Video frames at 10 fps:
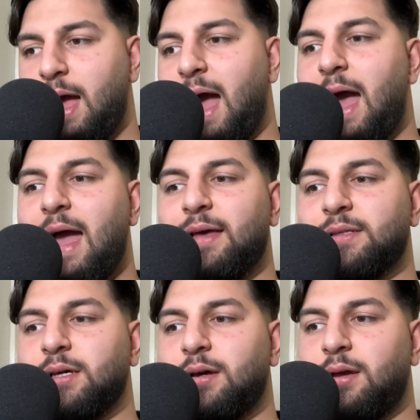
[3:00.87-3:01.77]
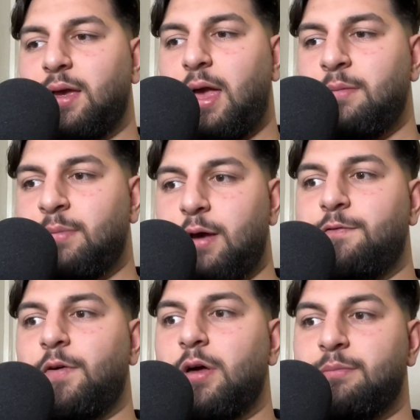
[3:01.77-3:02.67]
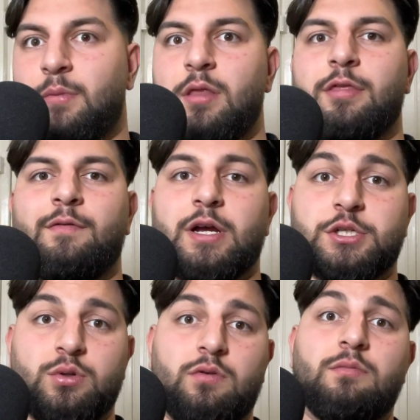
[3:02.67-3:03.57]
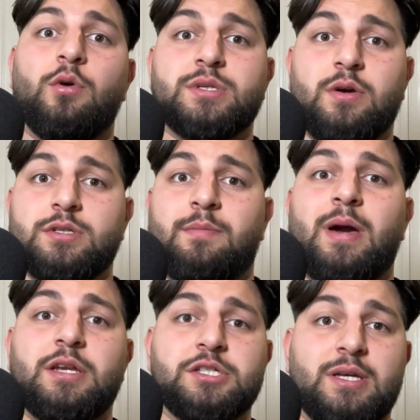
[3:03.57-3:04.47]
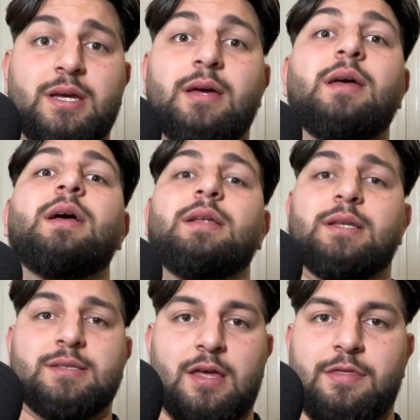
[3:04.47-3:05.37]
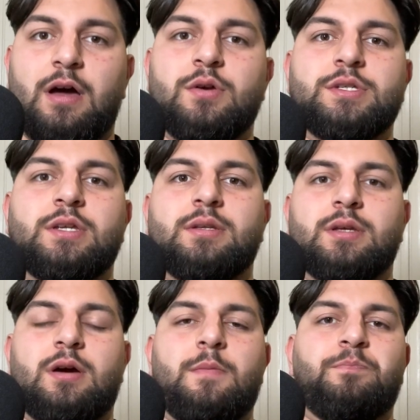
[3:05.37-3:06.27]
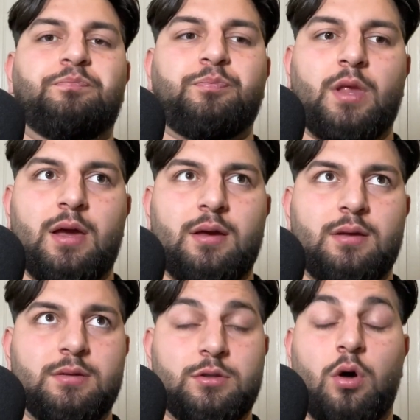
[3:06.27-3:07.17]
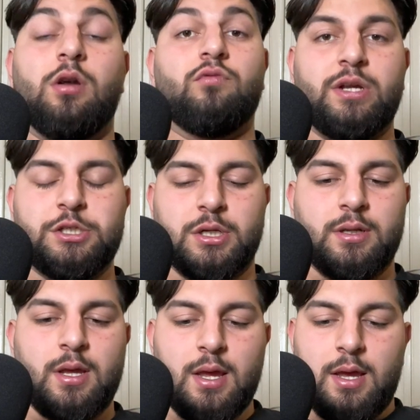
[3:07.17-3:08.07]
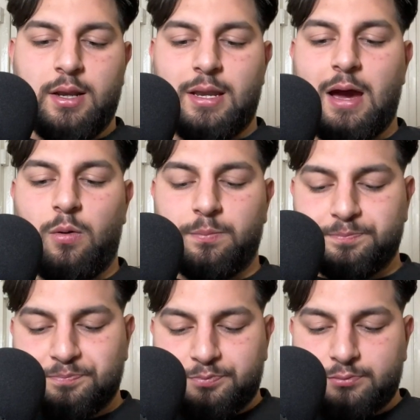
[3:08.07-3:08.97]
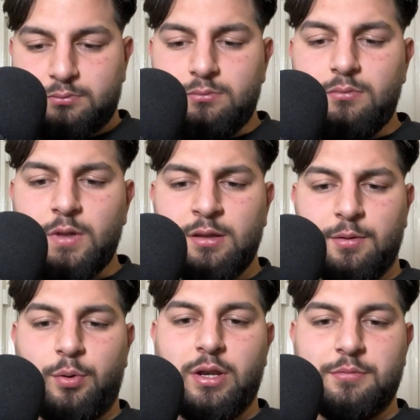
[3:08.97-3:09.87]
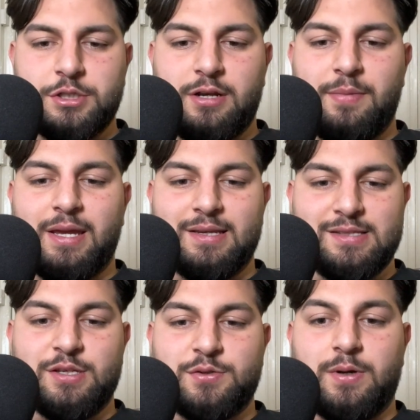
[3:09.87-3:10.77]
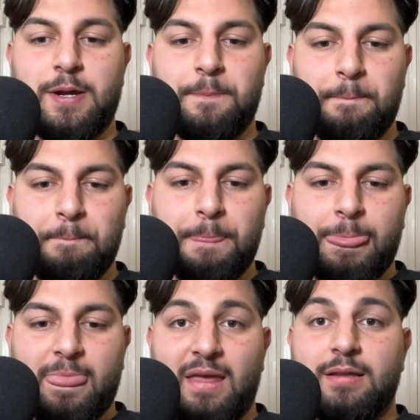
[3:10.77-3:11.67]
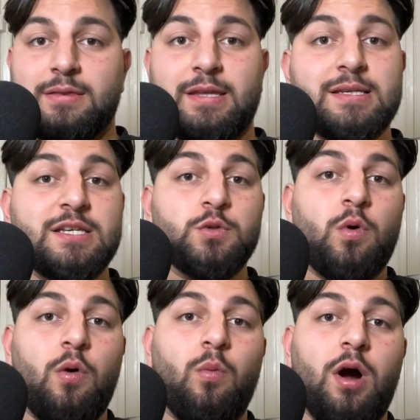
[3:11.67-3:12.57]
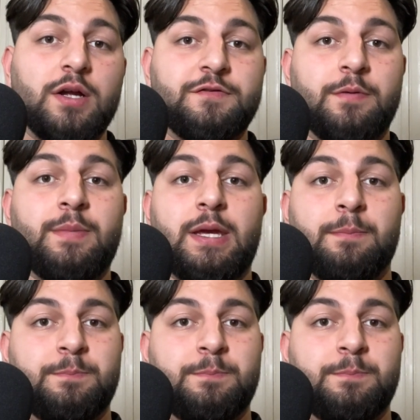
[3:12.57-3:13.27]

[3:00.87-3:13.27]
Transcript: And in my third month of actually doing remote sales, I managed to hit the $10,000 region. Now, the point I'm trying to make is this, right? This is what works for me.